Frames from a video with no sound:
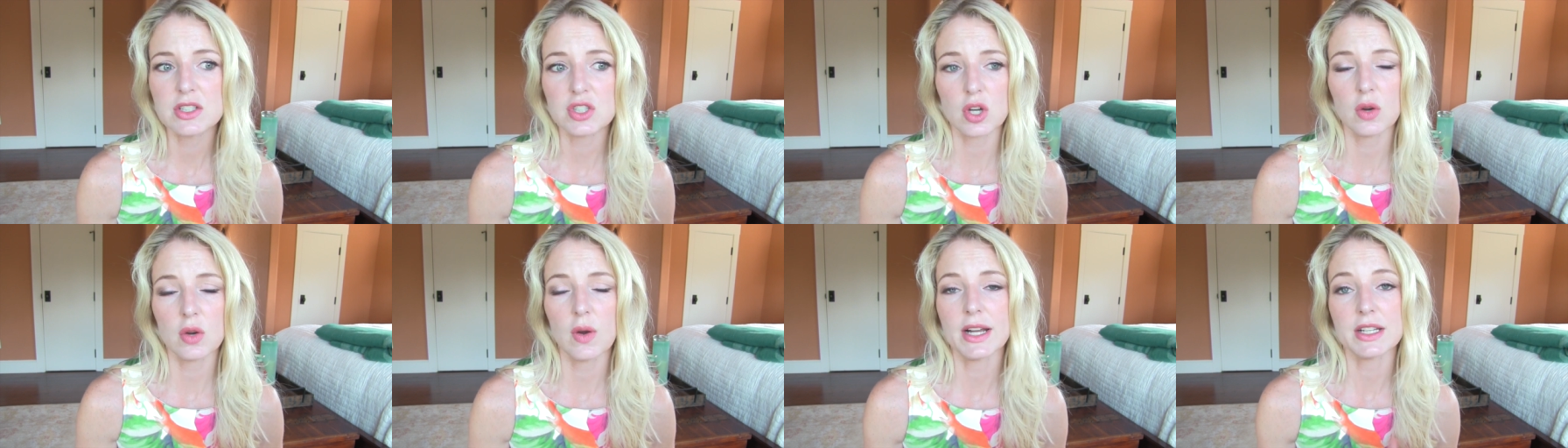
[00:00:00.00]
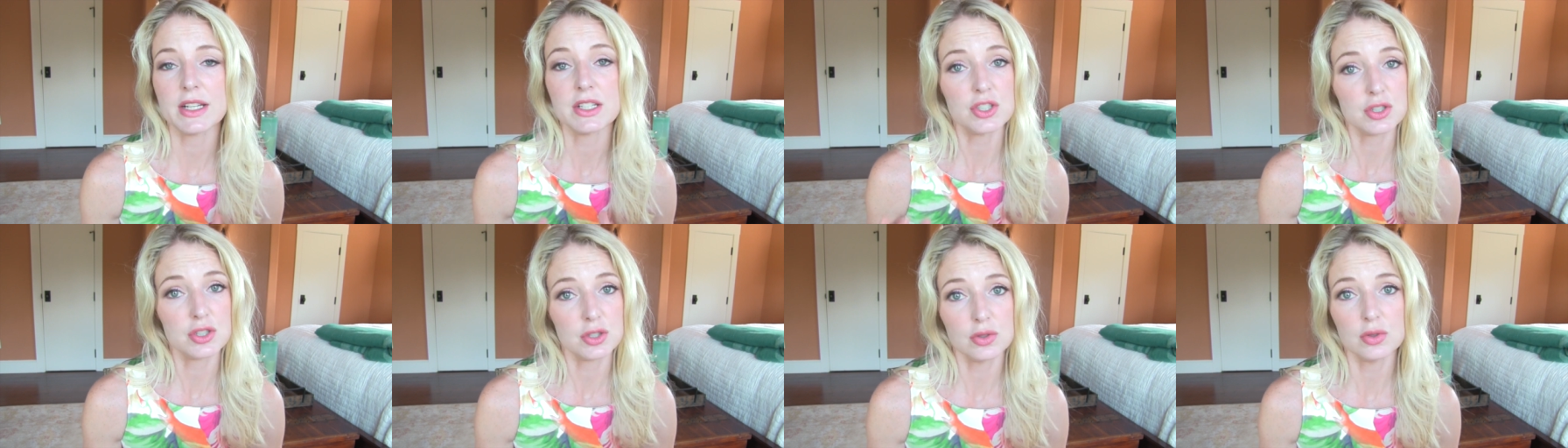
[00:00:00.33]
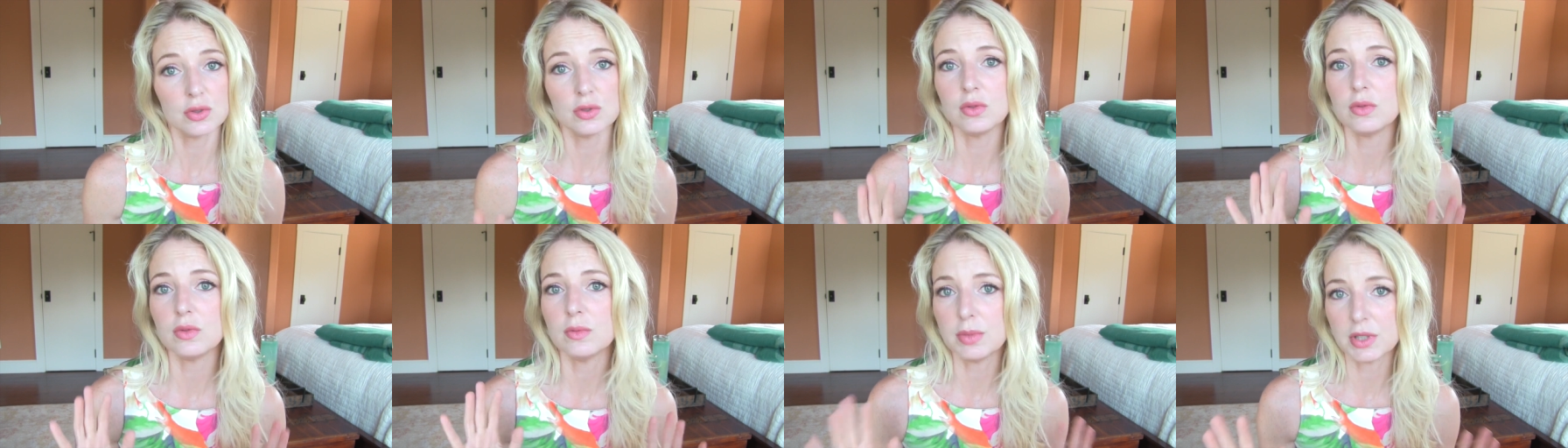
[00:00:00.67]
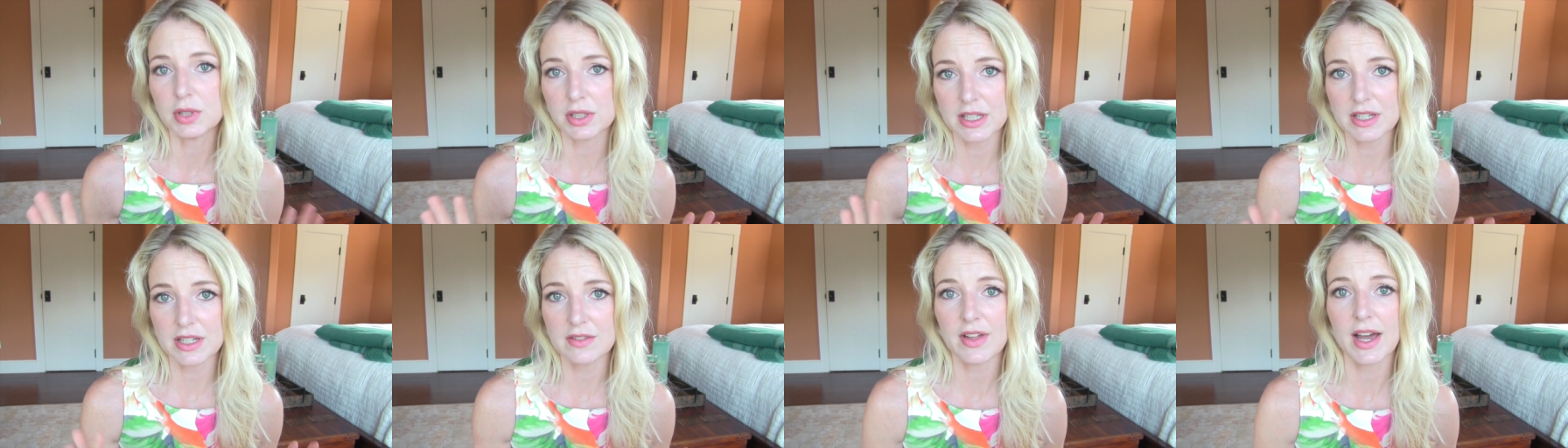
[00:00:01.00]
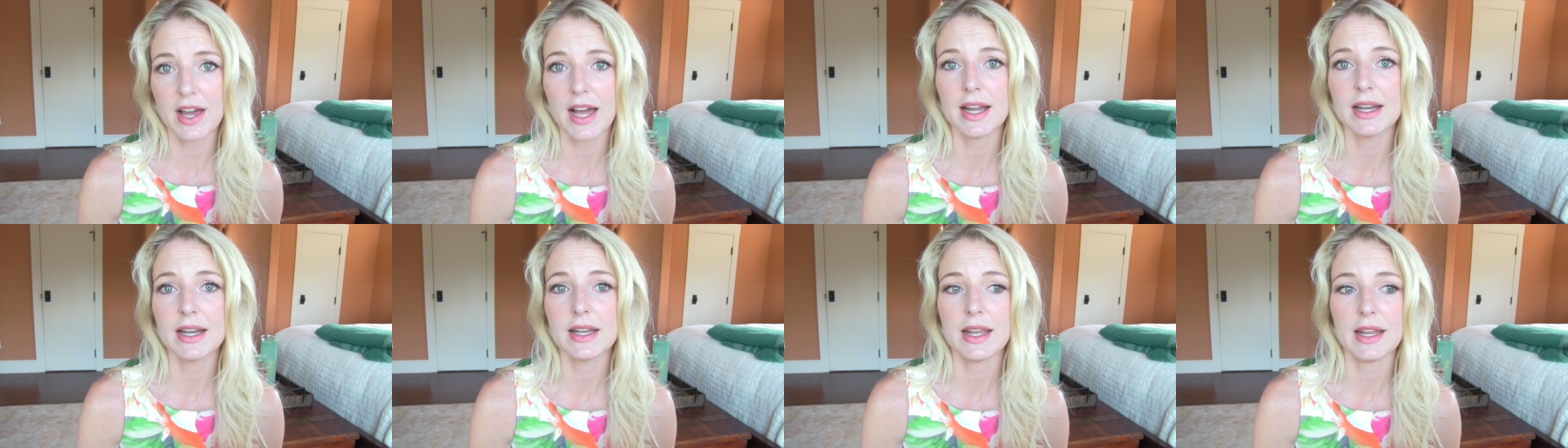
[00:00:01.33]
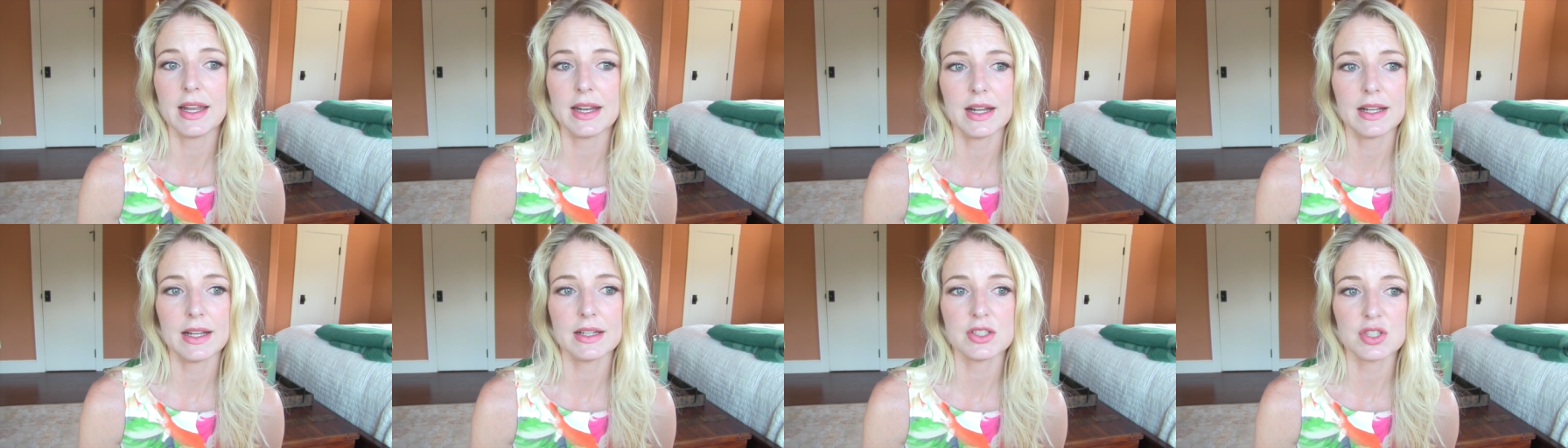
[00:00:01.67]
So I do believe that
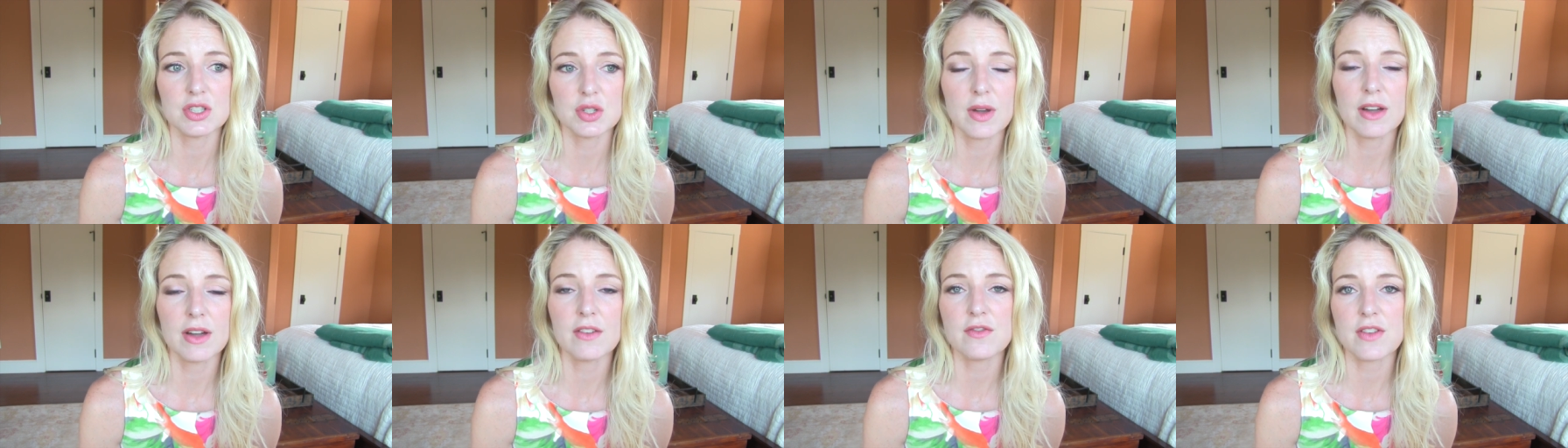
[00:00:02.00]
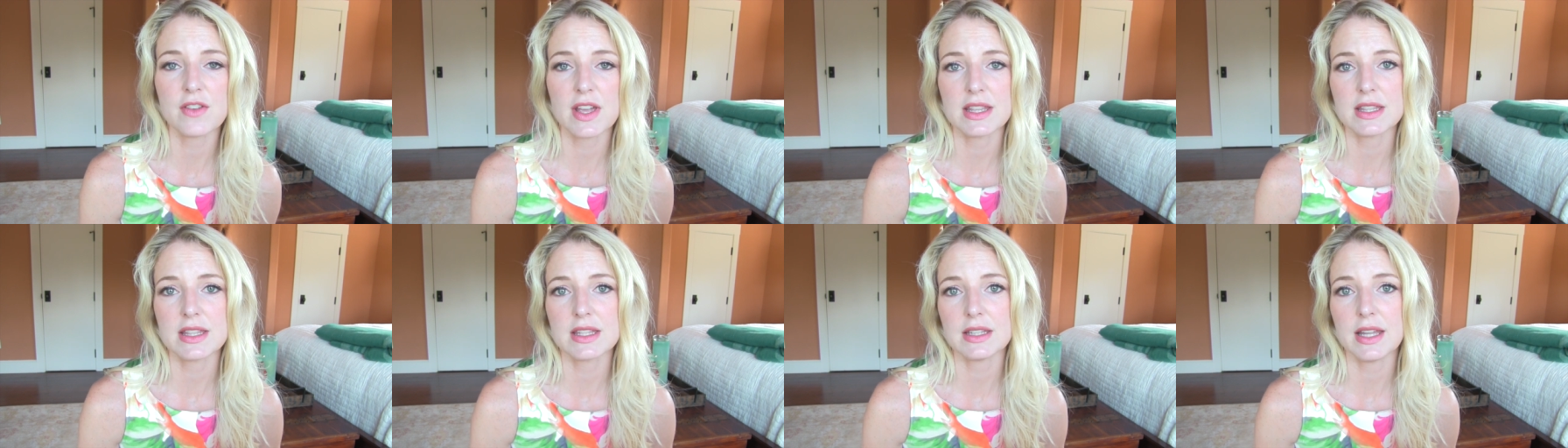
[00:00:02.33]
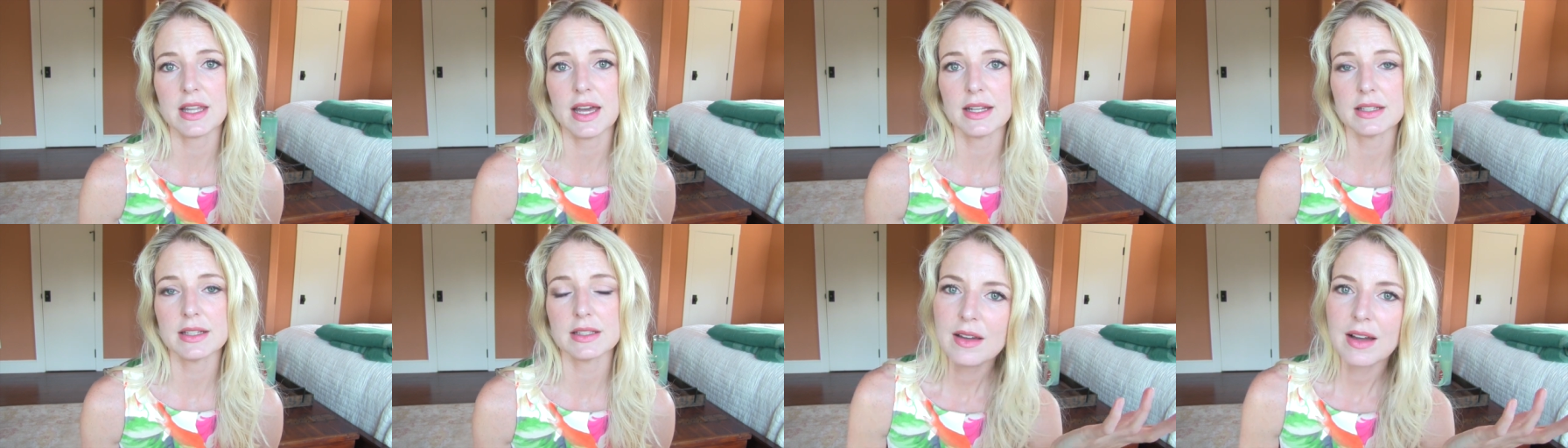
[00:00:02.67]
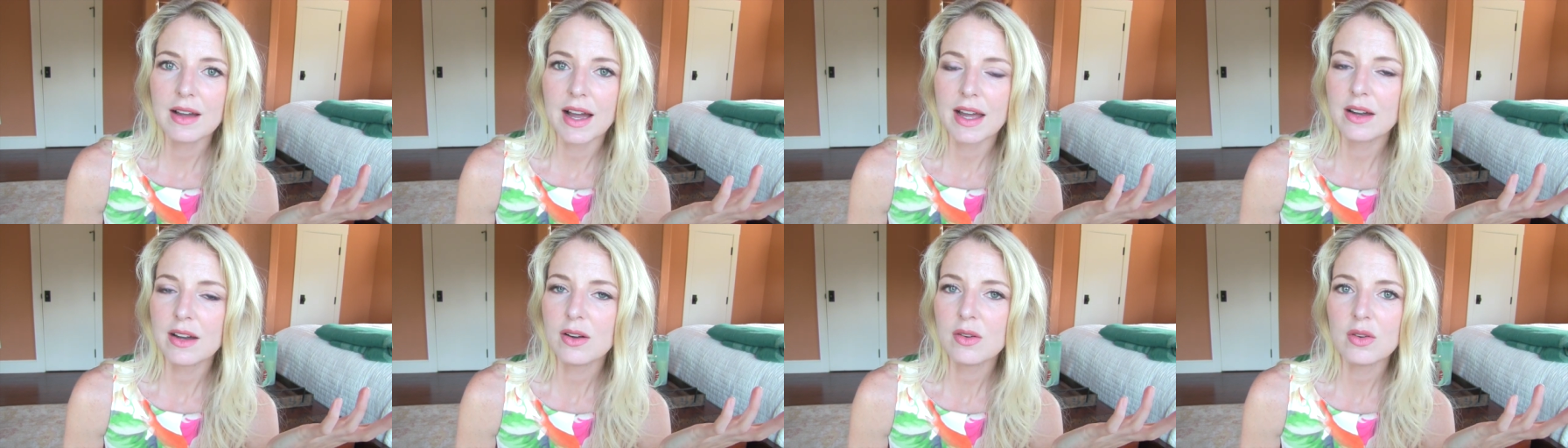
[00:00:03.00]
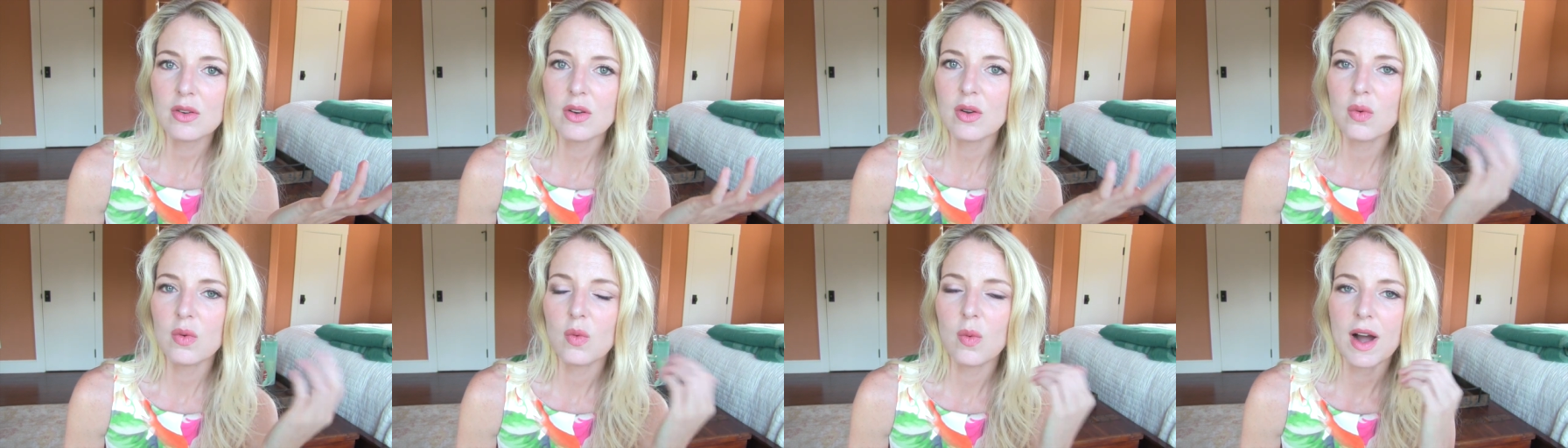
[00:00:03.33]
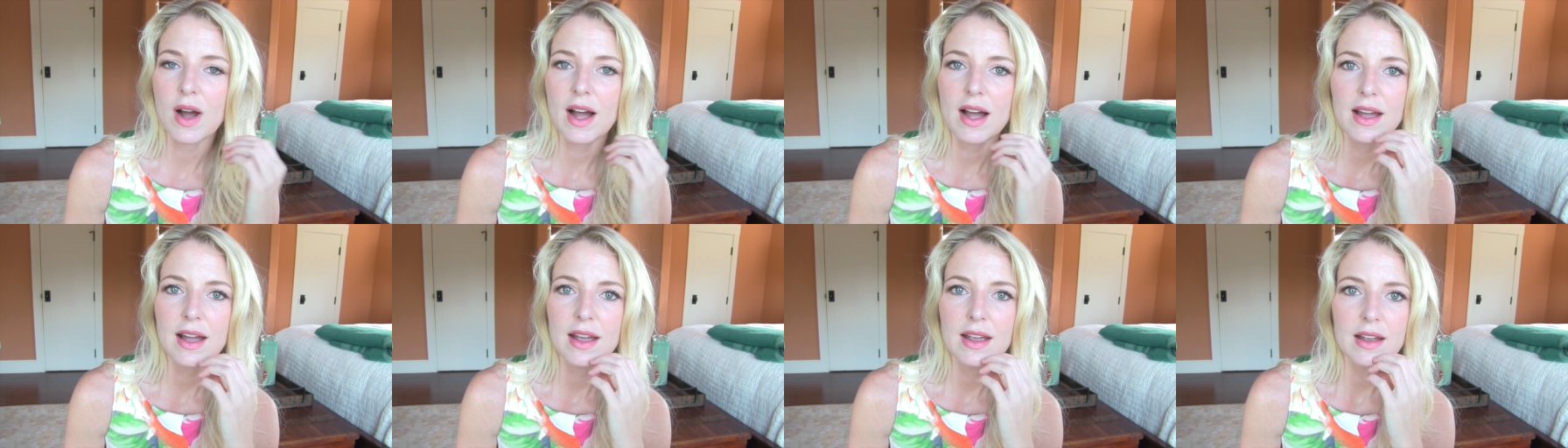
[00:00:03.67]
and I do have faith in that. I don't know
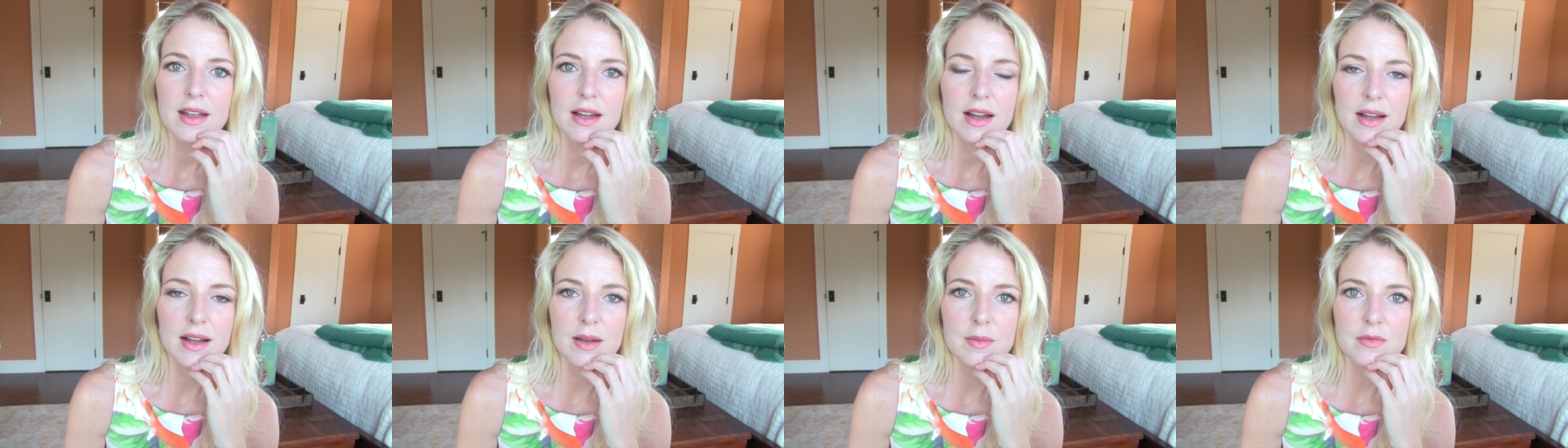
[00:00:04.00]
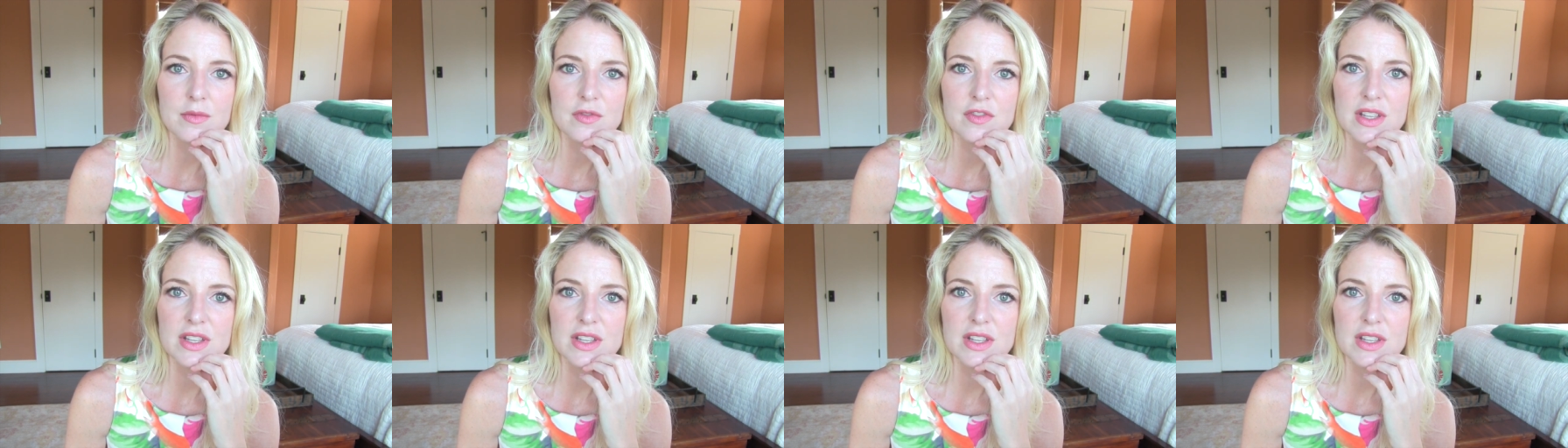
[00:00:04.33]
why I'm